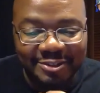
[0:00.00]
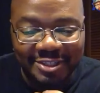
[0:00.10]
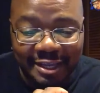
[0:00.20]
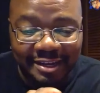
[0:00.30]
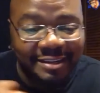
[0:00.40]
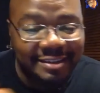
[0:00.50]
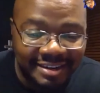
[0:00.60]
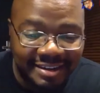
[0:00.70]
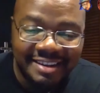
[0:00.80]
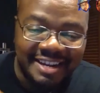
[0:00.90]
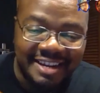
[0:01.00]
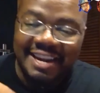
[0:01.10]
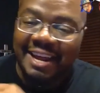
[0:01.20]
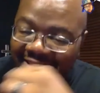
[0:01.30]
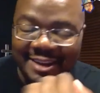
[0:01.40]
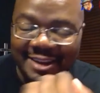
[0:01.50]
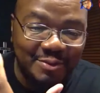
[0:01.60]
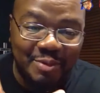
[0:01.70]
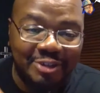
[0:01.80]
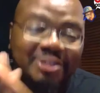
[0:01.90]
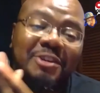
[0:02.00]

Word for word: lighter skinned and I can do